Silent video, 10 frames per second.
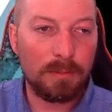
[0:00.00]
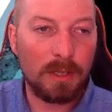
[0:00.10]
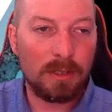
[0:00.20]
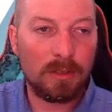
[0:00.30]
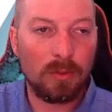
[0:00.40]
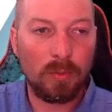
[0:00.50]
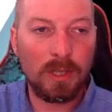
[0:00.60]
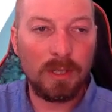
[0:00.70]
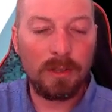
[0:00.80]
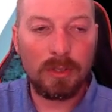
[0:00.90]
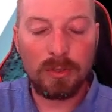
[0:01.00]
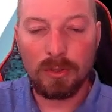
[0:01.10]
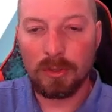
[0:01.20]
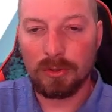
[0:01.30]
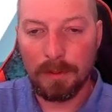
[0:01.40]
mark with the
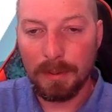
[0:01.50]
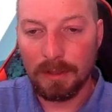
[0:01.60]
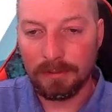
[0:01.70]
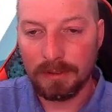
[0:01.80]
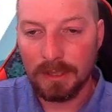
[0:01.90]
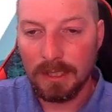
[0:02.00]
circles above.